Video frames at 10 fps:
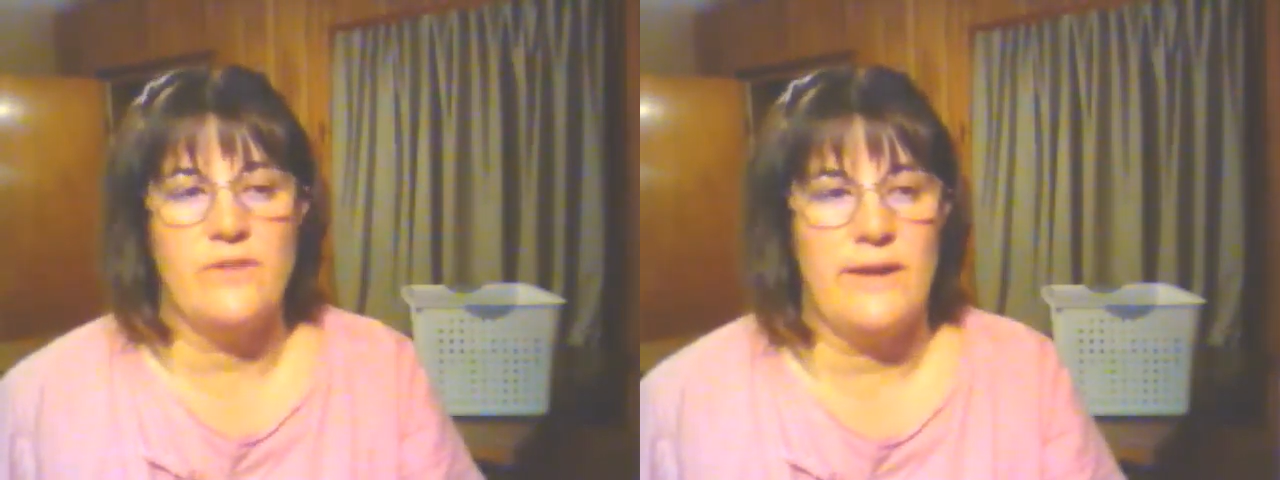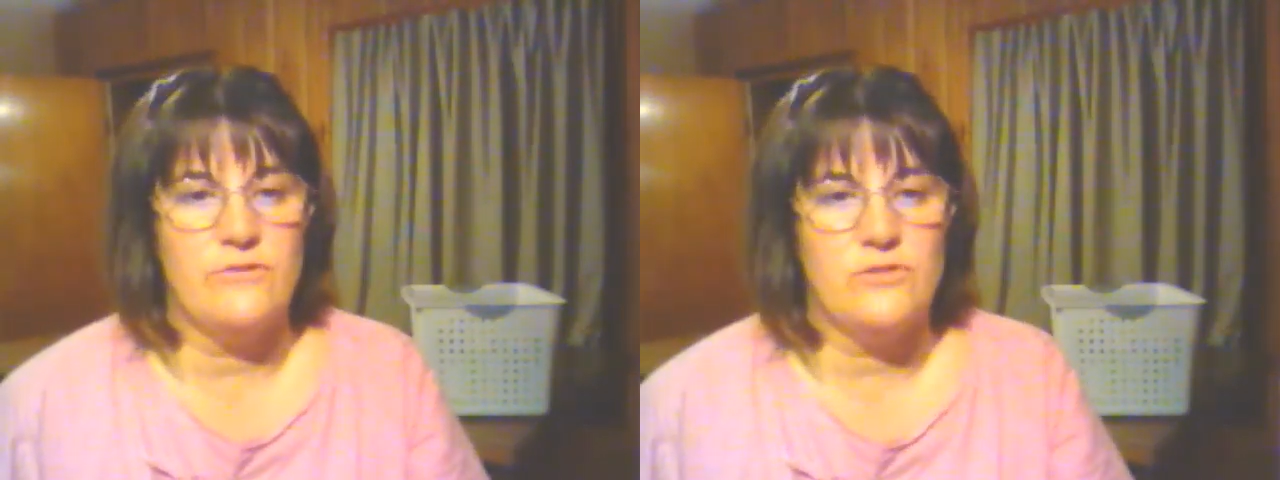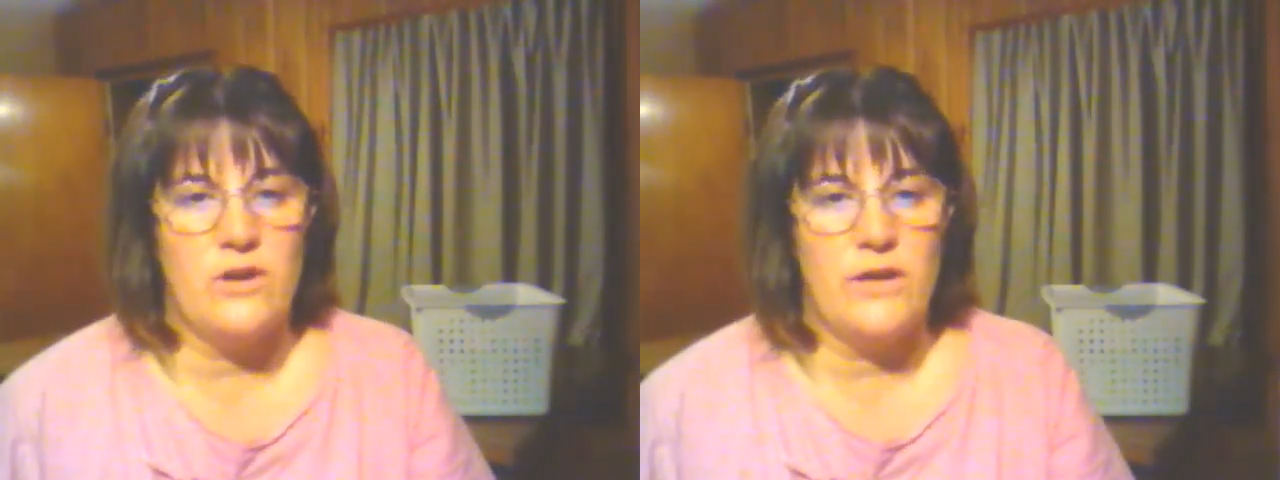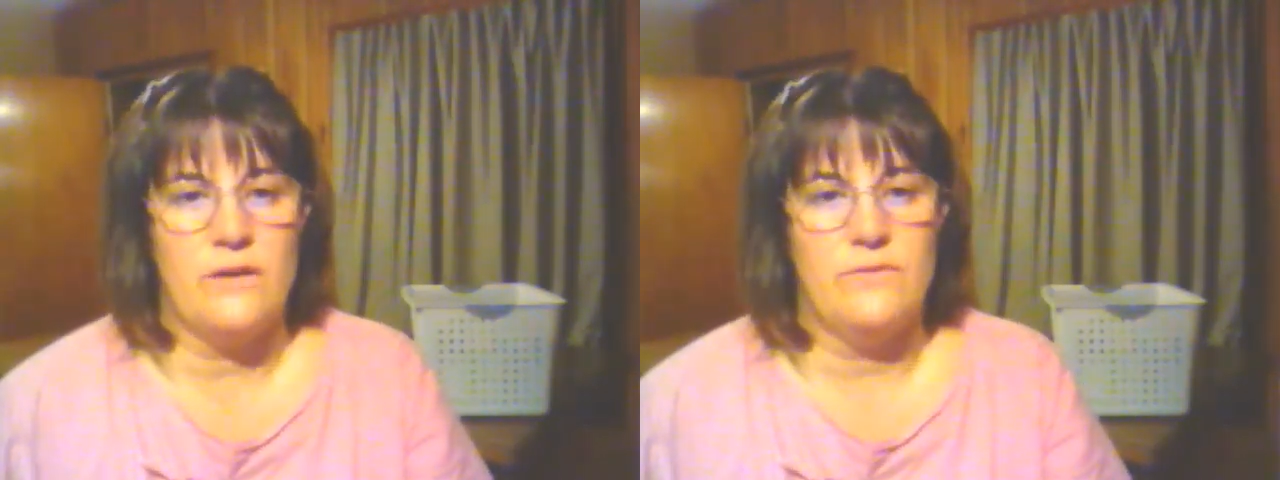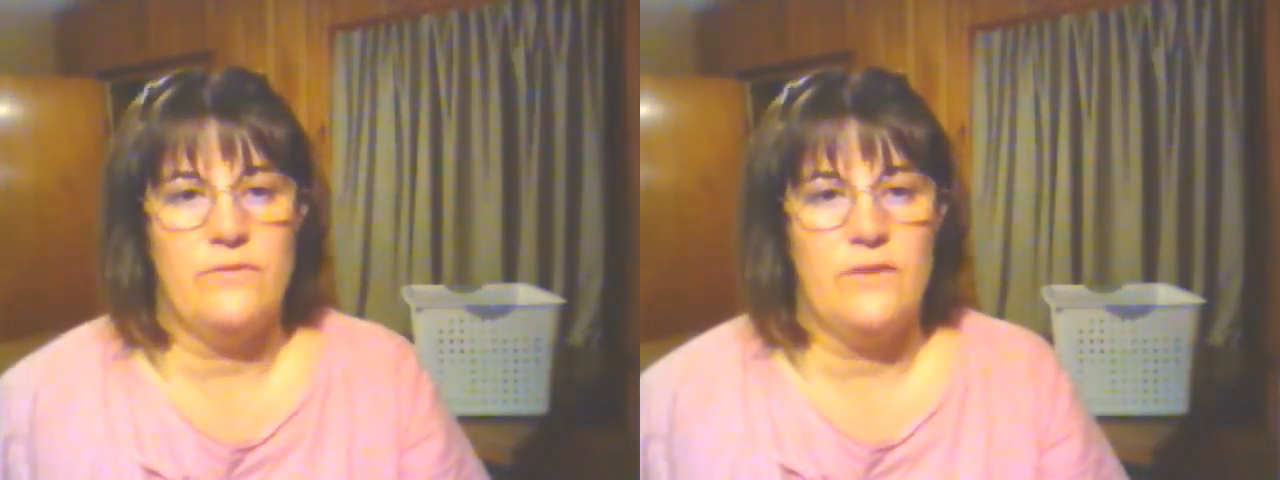draft drawing
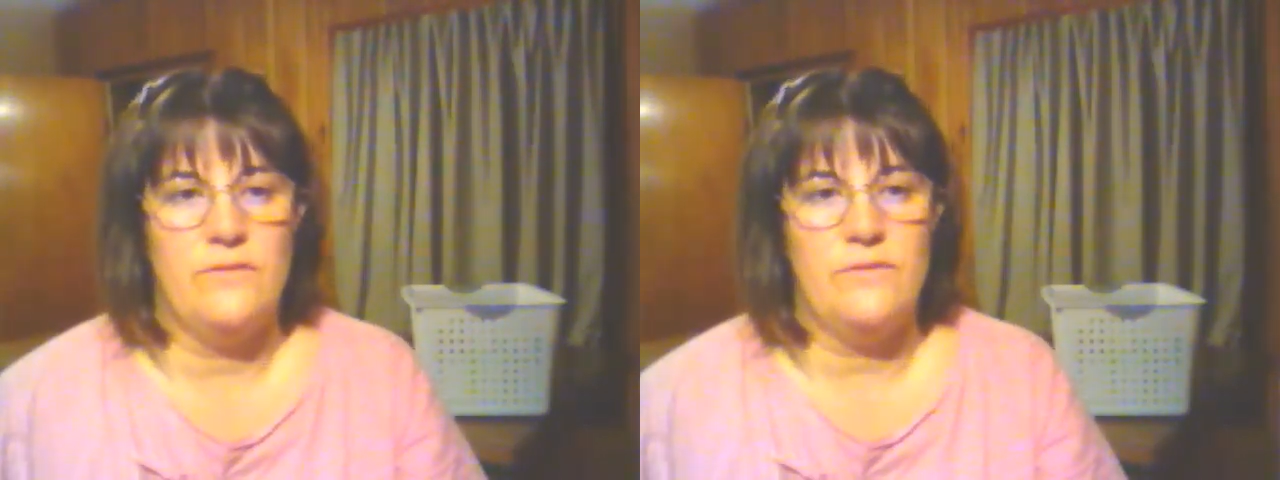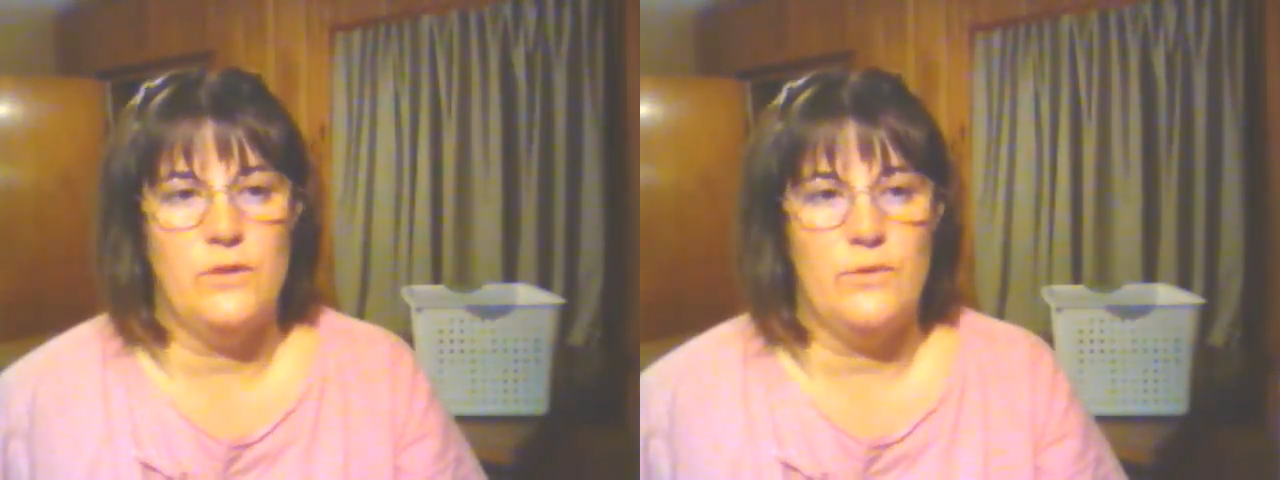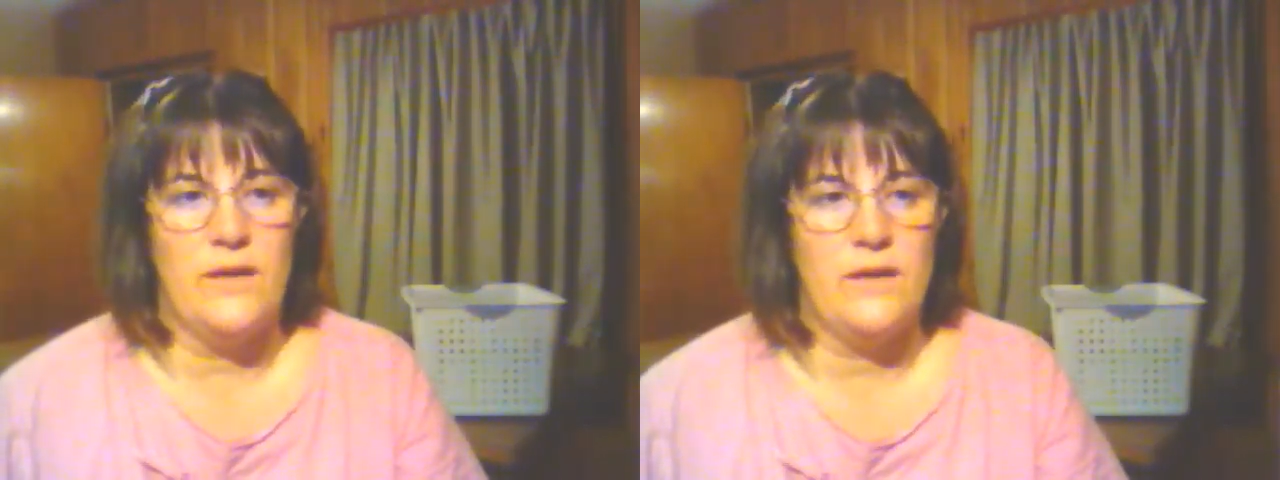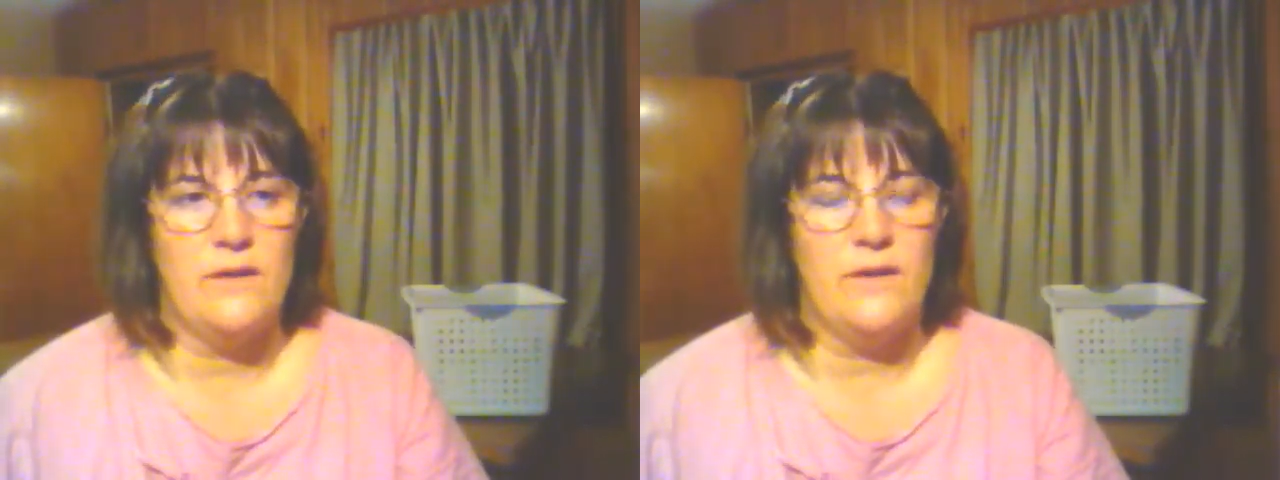of Luna,